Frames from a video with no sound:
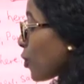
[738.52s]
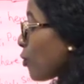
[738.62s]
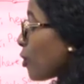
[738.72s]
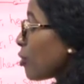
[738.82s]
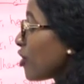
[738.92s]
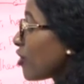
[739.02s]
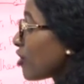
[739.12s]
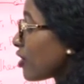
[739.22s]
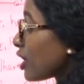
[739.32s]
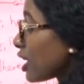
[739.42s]
we move
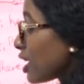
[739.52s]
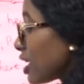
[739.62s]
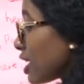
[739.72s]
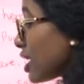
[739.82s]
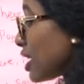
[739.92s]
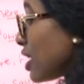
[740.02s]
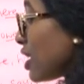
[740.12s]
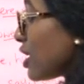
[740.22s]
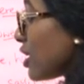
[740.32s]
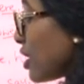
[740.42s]
over
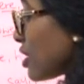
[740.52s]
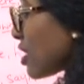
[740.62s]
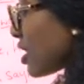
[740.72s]
to